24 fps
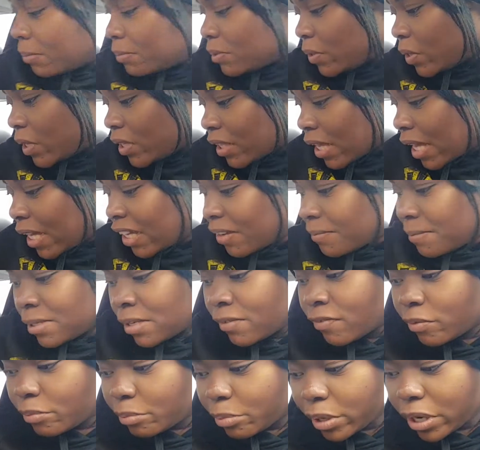doing that and give
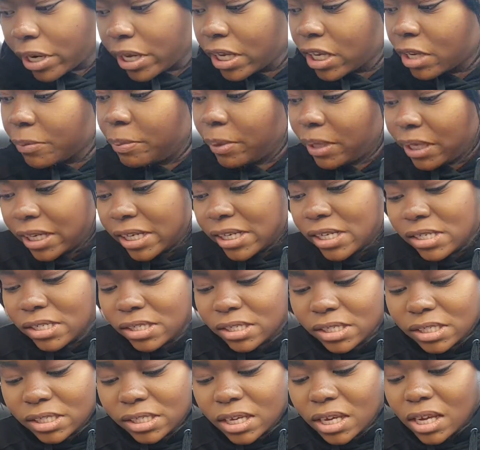myself a break,
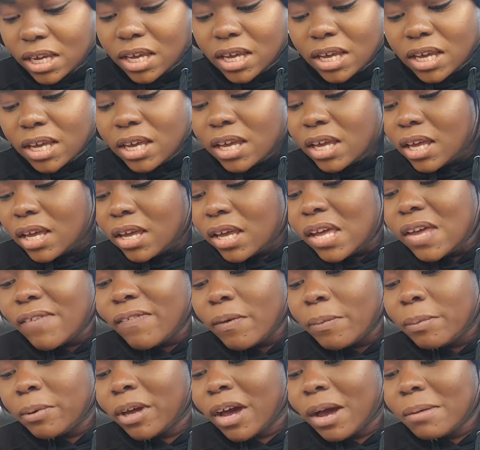because if
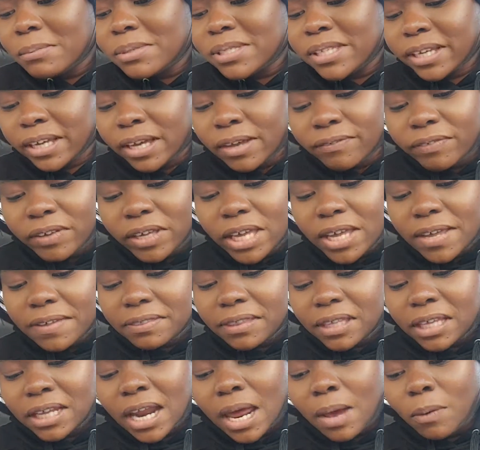I become sick of it,
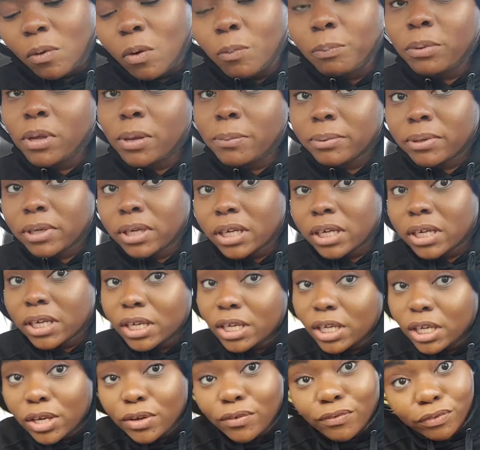then I won't be able to
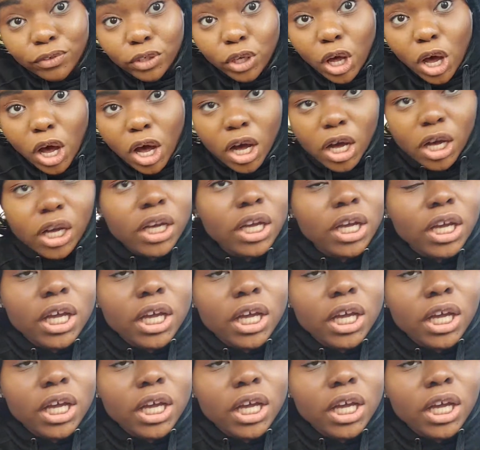vlog.